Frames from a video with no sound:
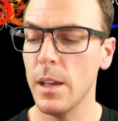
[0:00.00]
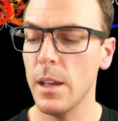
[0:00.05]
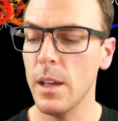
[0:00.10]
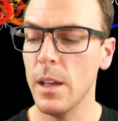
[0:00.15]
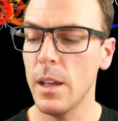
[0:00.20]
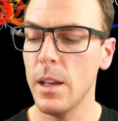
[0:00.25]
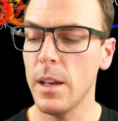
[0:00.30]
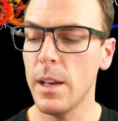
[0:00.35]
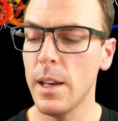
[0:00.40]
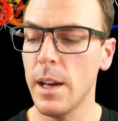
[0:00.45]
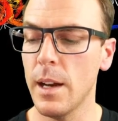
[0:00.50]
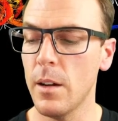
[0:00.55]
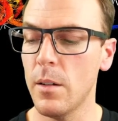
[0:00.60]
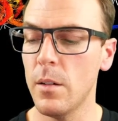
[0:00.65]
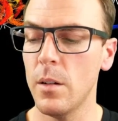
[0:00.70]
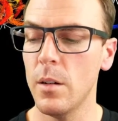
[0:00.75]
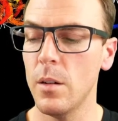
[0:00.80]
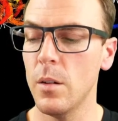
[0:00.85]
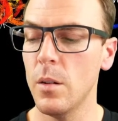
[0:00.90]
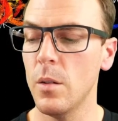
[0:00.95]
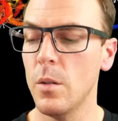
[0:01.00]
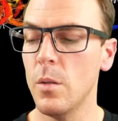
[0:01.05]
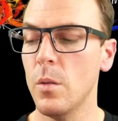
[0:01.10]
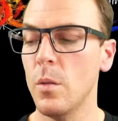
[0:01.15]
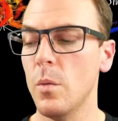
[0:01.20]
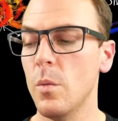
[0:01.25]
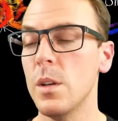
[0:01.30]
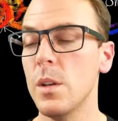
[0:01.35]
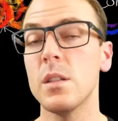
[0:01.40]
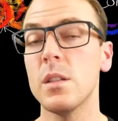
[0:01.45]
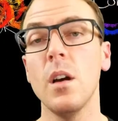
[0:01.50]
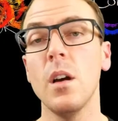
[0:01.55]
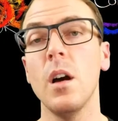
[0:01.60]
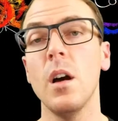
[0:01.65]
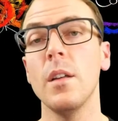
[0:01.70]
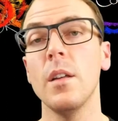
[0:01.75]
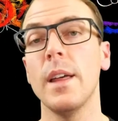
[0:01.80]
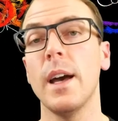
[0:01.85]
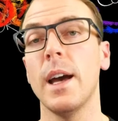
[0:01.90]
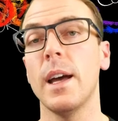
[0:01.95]
Now, we saw
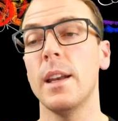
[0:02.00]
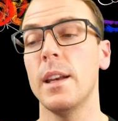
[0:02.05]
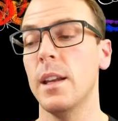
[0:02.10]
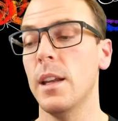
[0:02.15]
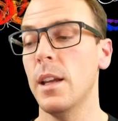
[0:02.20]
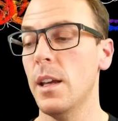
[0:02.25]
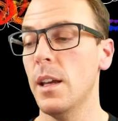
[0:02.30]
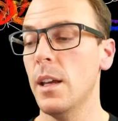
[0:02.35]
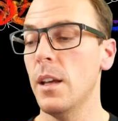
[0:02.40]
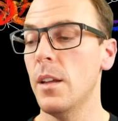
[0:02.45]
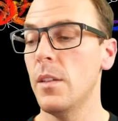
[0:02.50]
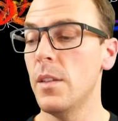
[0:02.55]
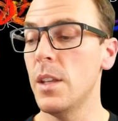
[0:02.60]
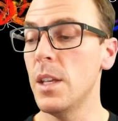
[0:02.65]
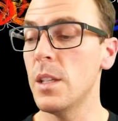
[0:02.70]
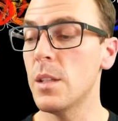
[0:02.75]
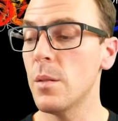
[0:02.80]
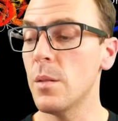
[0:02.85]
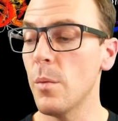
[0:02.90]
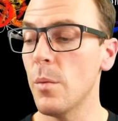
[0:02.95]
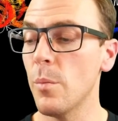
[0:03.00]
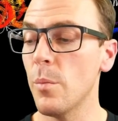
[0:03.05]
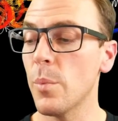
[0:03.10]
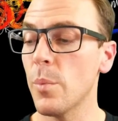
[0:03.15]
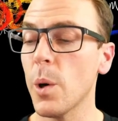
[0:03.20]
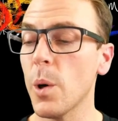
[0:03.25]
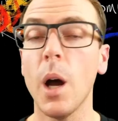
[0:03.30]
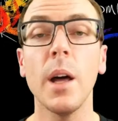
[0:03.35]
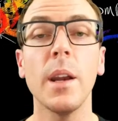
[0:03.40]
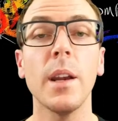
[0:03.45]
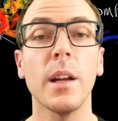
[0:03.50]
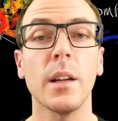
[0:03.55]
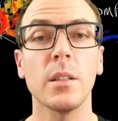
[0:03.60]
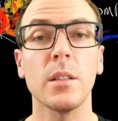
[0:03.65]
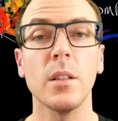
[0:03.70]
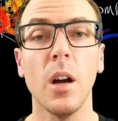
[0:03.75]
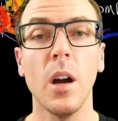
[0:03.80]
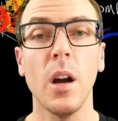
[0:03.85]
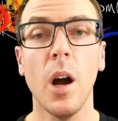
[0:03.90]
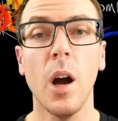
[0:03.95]
that these product
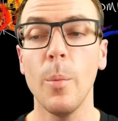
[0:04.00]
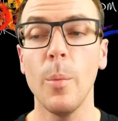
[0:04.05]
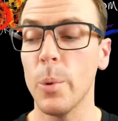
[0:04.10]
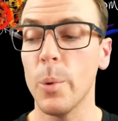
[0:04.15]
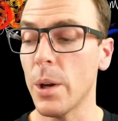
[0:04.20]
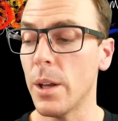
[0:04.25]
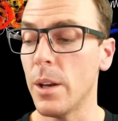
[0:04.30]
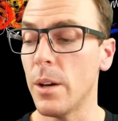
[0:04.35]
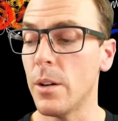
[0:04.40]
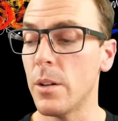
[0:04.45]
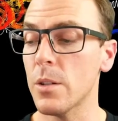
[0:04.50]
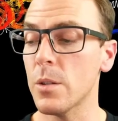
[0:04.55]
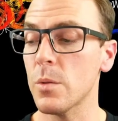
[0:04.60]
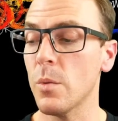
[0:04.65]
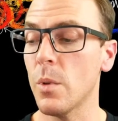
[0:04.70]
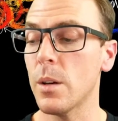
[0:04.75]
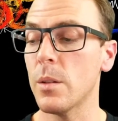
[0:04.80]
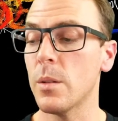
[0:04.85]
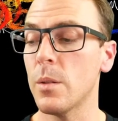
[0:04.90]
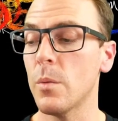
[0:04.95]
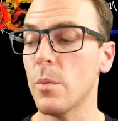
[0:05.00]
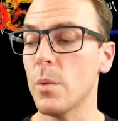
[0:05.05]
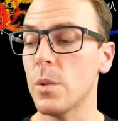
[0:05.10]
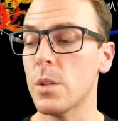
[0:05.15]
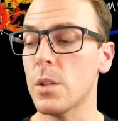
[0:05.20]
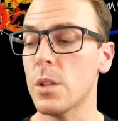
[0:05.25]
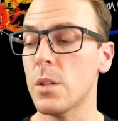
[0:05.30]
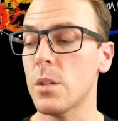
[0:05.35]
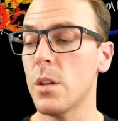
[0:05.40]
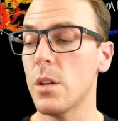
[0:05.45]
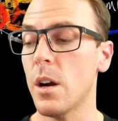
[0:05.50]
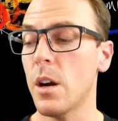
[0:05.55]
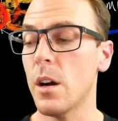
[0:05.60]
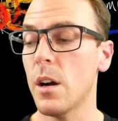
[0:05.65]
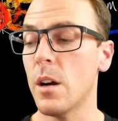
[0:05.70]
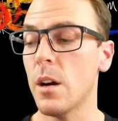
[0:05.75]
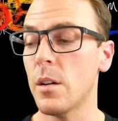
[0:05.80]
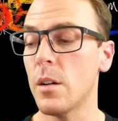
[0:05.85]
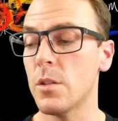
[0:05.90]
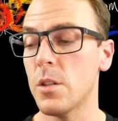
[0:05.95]
operators, one which
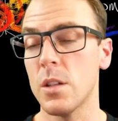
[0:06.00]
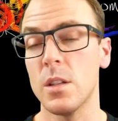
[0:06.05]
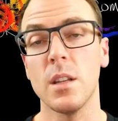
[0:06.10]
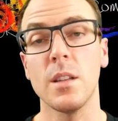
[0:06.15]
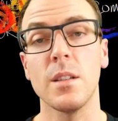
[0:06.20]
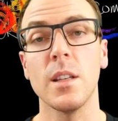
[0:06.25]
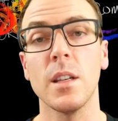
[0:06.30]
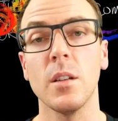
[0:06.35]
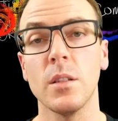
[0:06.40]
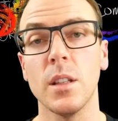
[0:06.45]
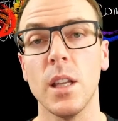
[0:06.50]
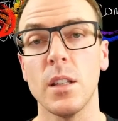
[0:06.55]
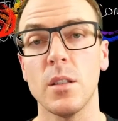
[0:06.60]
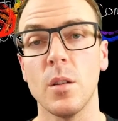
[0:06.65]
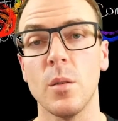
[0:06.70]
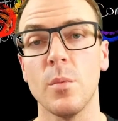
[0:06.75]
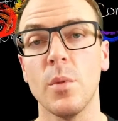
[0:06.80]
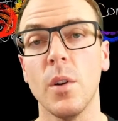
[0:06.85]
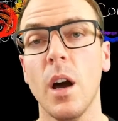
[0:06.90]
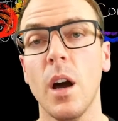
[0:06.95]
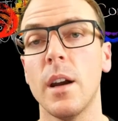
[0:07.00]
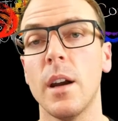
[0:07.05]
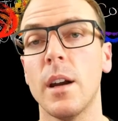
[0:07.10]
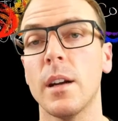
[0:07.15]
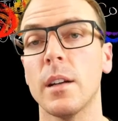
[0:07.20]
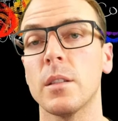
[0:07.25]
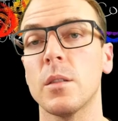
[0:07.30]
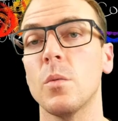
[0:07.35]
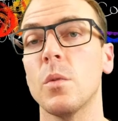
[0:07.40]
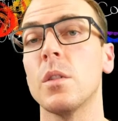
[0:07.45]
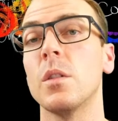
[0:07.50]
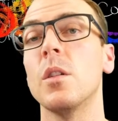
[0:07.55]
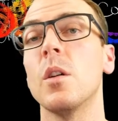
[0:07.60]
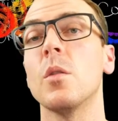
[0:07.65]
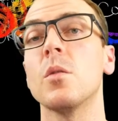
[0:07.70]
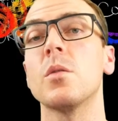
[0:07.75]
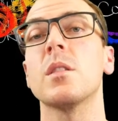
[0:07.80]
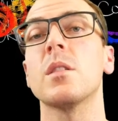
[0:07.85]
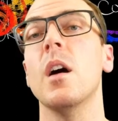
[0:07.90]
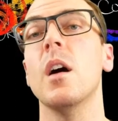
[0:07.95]
are just a single tensor product with no
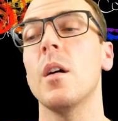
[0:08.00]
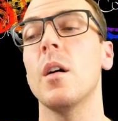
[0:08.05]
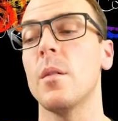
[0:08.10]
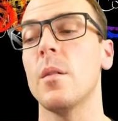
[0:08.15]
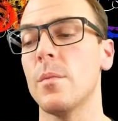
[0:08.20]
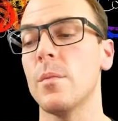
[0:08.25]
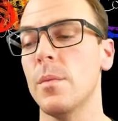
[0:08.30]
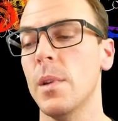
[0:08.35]
sum,